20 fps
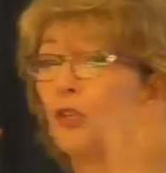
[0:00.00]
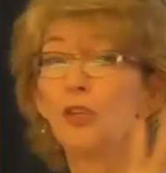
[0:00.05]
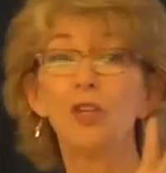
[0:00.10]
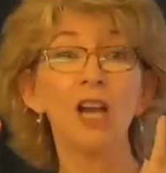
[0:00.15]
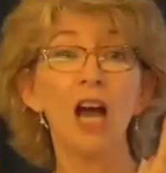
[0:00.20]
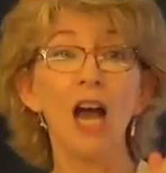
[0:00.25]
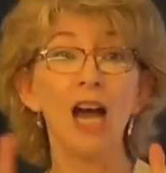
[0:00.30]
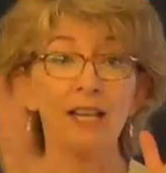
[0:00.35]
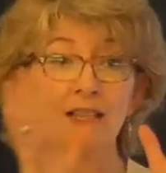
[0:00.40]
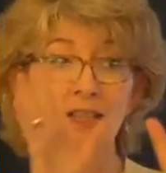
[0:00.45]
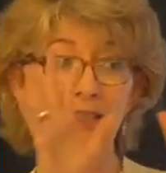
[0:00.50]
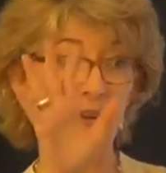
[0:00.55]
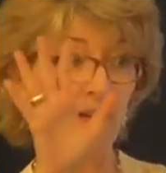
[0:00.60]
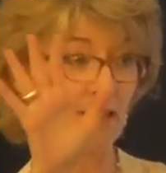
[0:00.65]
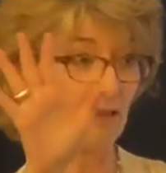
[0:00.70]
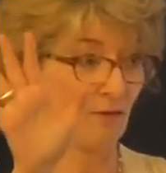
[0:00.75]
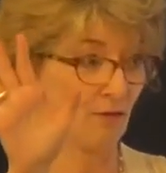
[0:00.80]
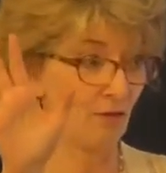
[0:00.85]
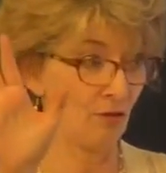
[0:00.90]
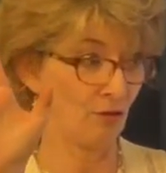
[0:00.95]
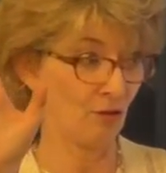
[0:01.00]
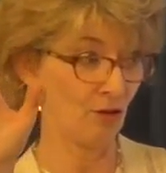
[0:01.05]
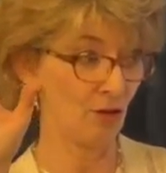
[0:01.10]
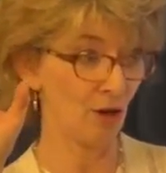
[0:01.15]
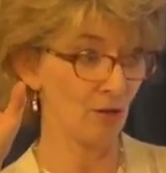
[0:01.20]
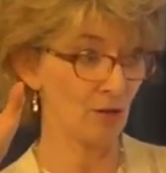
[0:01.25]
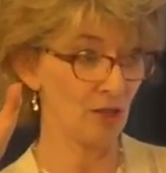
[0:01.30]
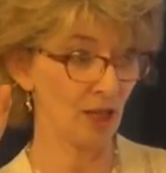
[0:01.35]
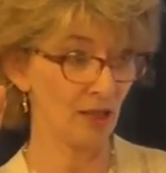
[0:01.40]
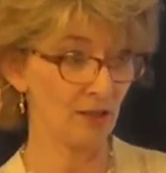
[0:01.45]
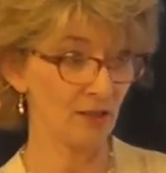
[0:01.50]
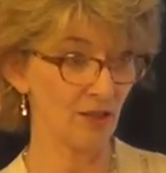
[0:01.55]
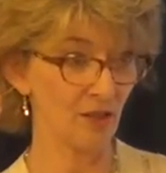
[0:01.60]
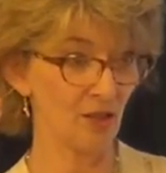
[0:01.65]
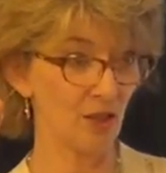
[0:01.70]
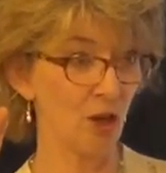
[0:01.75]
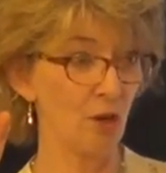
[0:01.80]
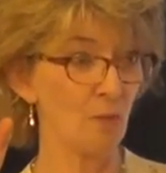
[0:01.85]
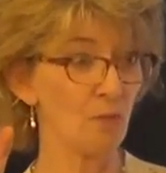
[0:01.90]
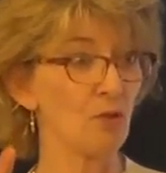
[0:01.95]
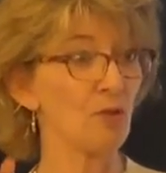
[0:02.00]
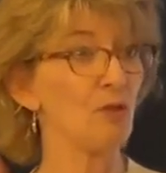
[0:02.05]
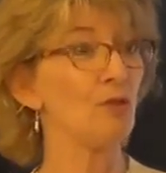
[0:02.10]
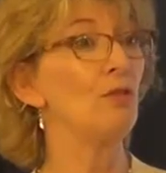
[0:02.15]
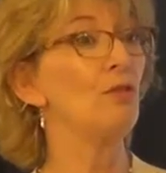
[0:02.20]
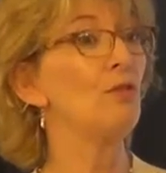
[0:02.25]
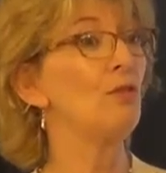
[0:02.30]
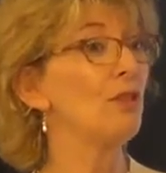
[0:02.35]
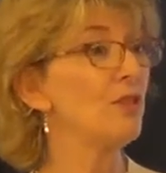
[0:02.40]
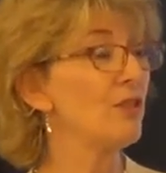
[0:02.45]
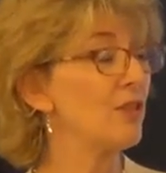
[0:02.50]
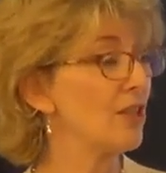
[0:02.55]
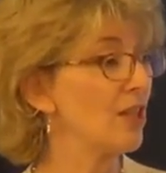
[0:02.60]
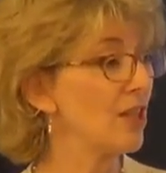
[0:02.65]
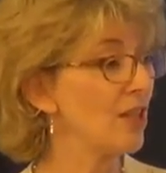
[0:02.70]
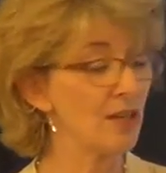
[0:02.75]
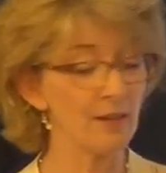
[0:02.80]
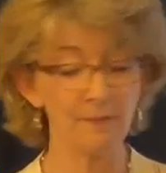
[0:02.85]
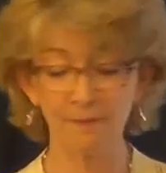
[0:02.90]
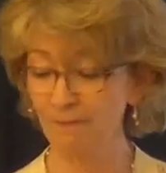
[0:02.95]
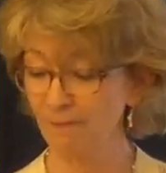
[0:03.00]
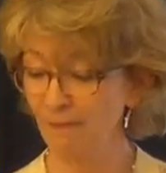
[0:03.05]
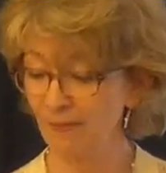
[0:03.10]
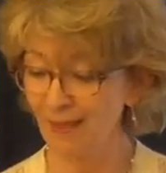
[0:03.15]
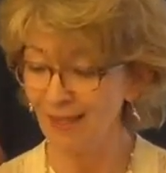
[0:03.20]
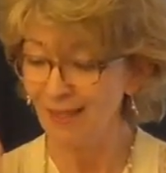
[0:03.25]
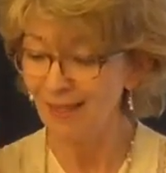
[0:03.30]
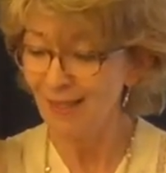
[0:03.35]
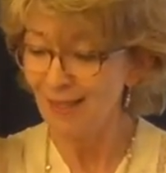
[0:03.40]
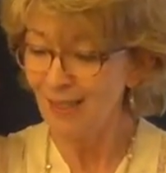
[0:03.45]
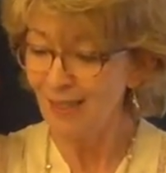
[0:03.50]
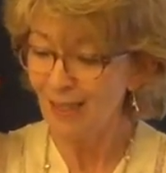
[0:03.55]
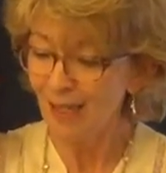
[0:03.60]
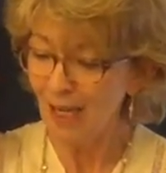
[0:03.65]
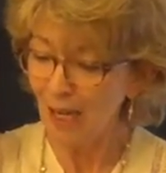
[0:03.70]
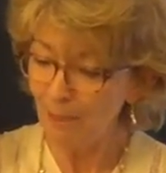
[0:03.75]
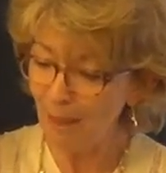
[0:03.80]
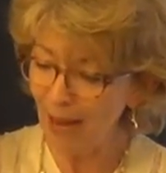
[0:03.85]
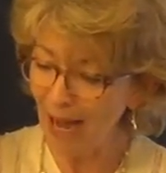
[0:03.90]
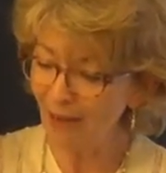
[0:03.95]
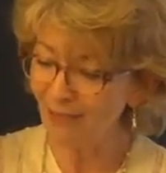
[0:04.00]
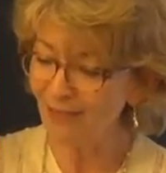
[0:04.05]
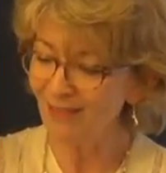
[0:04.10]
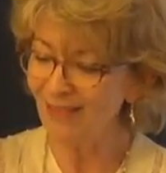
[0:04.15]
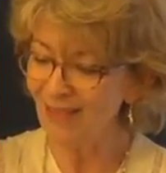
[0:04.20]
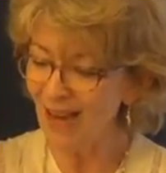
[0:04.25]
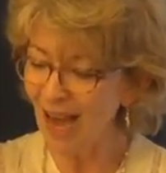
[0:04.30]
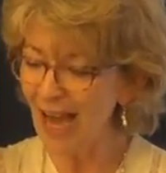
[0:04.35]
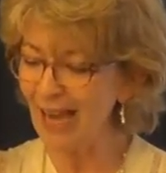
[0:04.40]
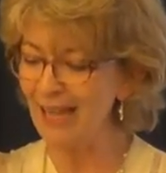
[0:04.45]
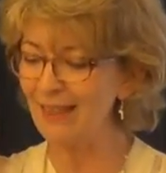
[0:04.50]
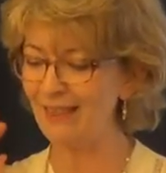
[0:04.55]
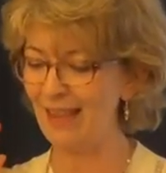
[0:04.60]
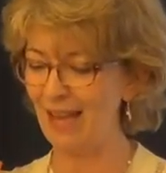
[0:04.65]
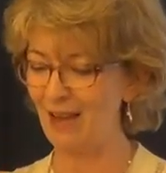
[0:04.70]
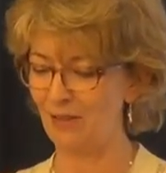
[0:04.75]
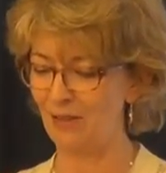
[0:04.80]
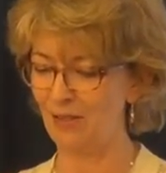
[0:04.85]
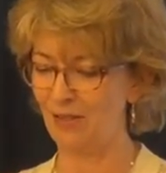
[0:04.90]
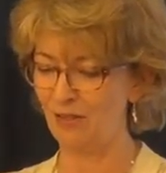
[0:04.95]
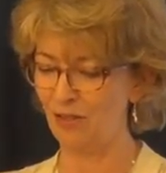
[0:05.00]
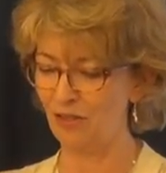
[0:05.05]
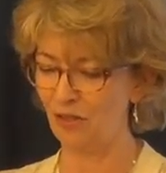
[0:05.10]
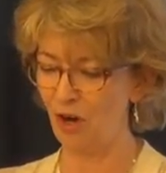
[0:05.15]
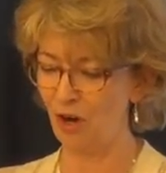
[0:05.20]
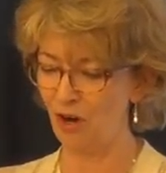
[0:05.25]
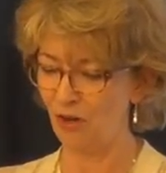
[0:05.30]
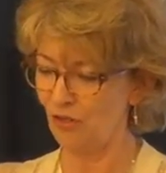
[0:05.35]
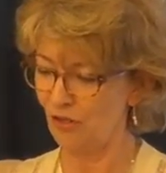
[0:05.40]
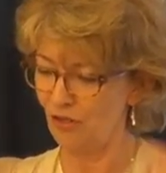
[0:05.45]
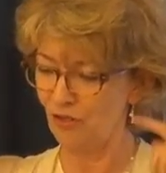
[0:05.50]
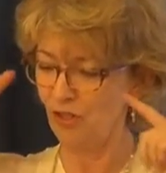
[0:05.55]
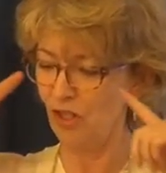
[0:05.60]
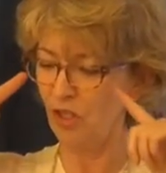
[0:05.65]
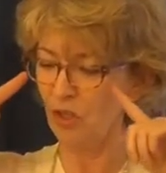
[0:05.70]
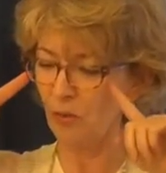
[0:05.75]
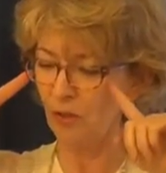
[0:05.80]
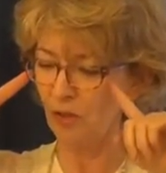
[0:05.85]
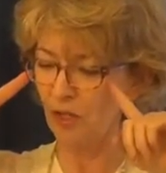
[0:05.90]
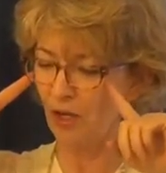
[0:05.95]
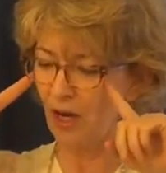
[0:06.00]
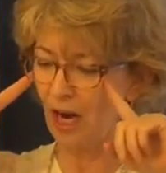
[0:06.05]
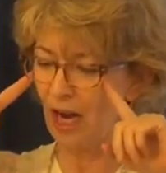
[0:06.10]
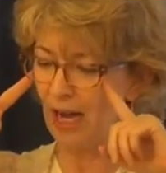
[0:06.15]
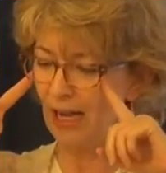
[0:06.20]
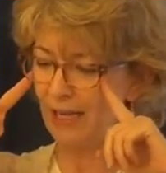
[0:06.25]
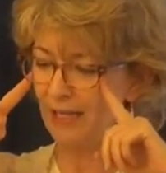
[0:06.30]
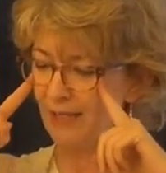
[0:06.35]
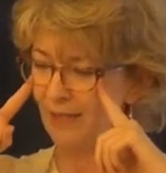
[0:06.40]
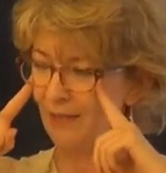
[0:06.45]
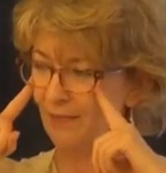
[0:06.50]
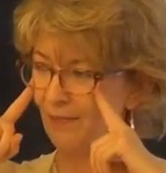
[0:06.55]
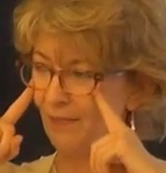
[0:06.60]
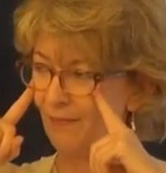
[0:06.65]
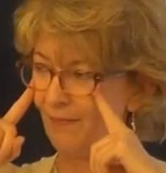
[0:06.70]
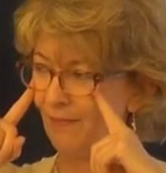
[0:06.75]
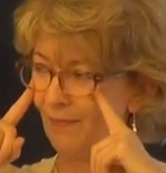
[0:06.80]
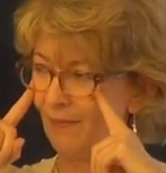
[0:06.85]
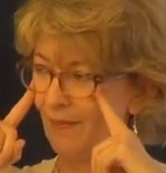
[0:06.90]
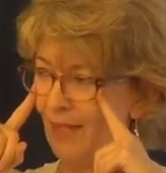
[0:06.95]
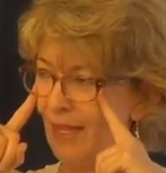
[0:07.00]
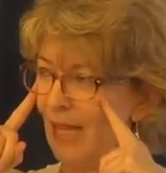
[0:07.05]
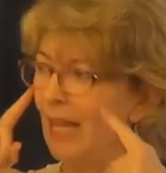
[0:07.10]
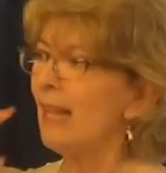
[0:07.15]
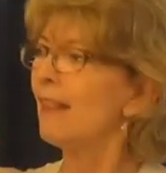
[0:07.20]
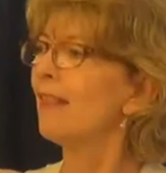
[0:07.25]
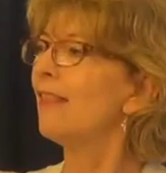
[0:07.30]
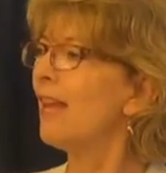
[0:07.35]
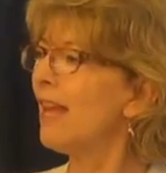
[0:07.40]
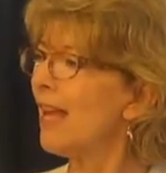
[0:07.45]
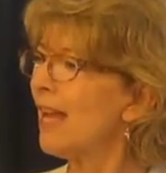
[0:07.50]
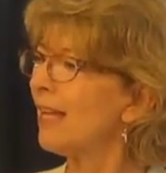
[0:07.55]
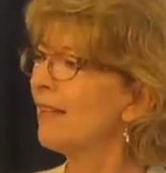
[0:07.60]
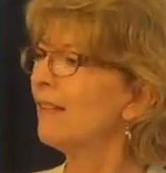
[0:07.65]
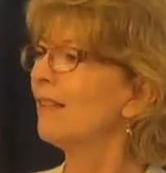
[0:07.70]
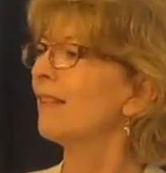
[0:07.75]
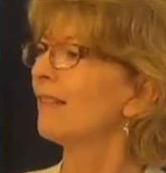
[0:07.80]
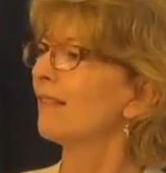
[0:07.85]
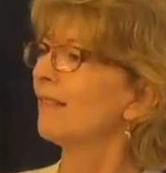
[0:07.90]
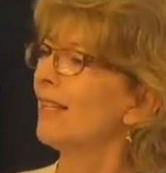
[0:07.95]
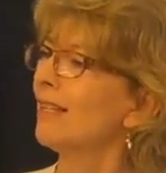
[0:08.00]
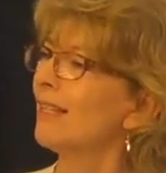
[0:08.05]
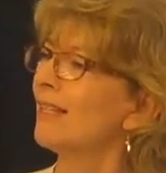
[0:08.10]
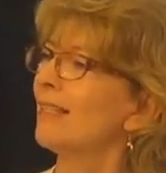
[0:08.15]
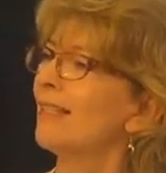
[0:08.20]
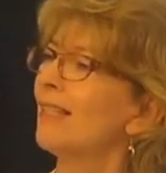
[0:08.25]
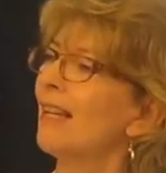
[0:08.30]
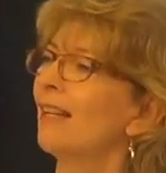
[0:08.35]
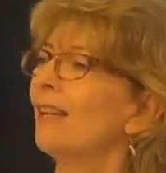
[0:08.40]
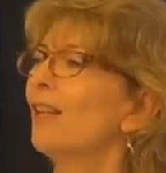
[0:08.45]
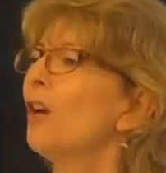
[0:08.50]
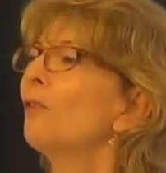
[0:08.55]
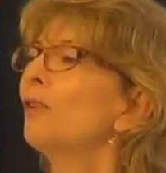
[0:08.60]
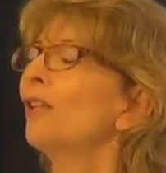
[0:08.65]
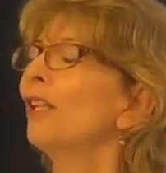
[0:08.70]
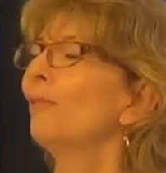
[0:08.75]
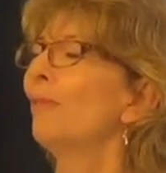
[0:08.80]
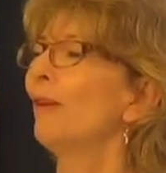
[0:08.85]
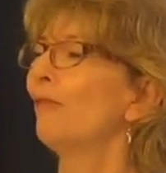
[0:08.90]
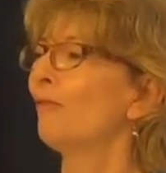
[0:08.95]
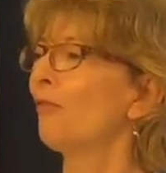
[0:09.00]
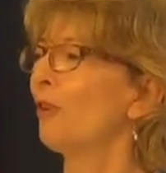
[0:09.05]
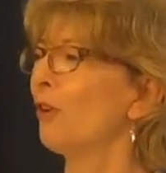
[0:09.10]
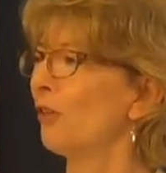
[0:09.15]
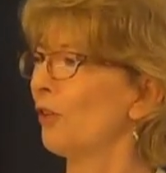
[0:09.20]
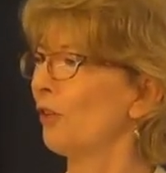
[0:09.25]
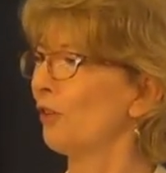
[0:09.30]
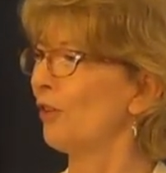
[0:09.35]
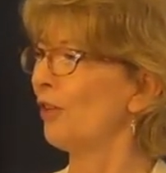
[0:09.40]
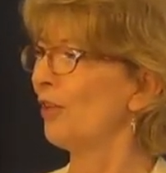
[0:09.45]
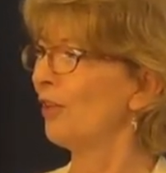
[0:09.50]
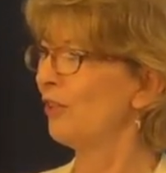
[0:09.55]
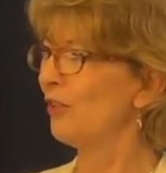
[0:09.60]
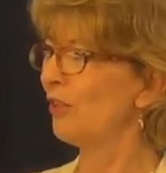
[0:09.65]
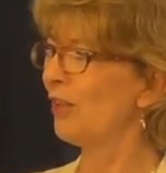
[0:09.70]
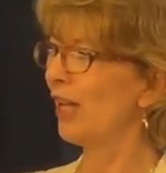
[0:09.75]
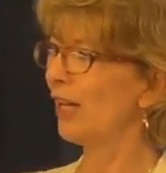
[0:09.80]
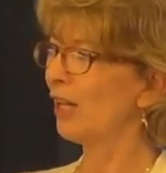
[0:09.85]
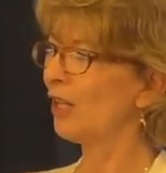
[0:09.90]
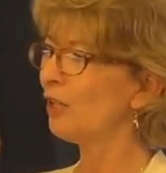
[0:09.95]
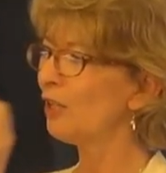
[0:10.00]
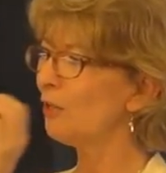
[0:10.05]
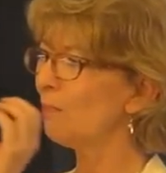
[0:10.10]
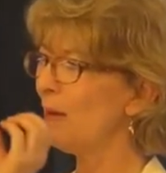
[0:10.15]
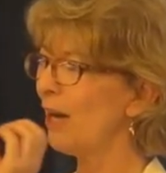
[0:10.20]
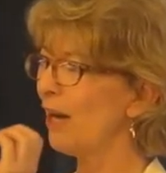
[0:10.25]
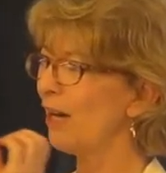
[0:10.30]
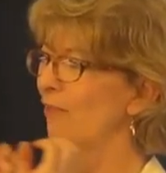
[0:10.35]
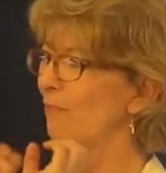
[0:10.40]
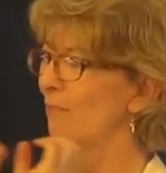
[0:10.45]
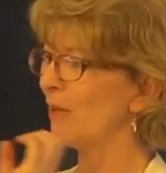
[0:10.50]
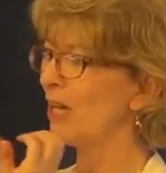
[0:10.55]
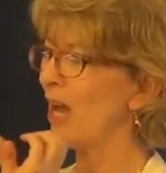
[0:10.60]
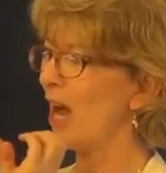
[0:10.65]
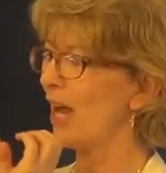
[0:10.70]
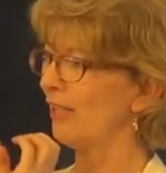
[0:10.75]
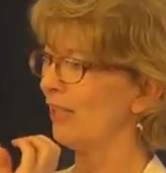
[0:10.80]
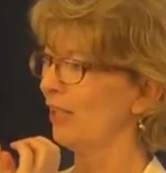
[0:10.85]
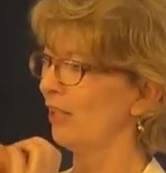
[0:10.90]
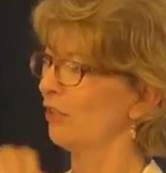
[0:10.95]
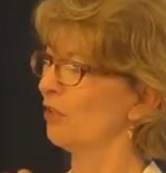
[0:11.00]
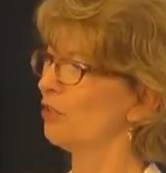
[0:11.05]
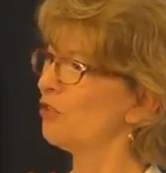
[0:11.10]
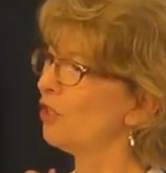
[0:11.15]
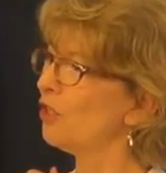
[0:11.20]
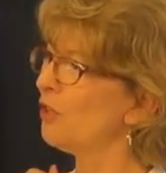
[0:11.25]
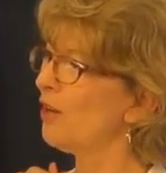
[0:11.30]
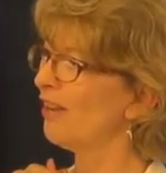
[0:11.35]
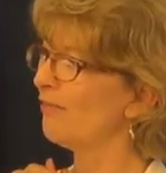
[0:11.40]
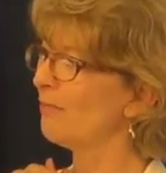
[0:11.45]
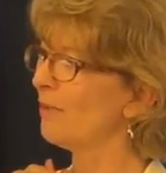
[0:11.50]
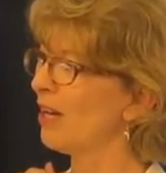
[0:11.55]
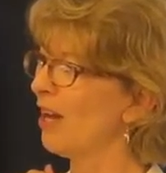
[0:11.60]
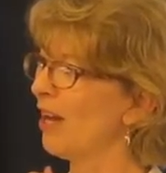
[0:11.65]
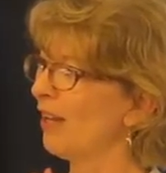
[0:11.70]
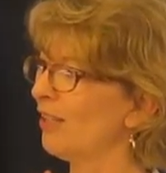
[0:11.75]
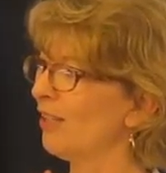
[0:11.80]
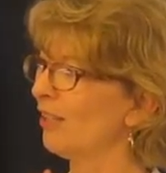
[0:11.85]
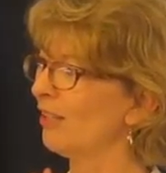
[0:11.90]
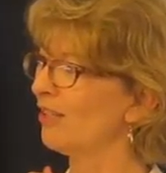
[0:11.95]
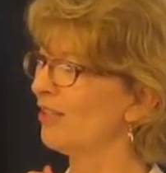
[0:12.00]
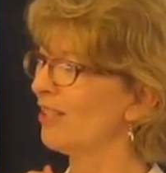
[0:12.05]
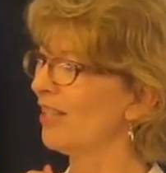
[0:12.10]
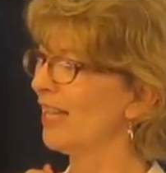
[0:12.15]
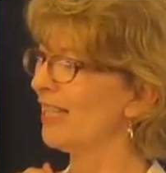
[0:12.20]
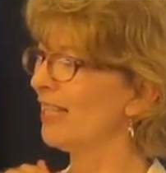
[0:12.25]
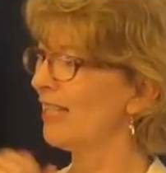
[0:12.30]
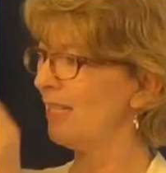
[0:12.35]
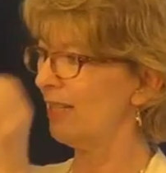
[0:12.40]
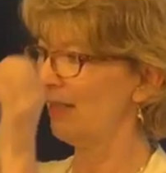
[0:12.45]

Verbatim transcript: good eyesight, no telescopes, you could see about 9,000 stars just with your eyes. Then let's get, go a little bit further. You get a good pair of binoculars. Do you have binoculars, Letty?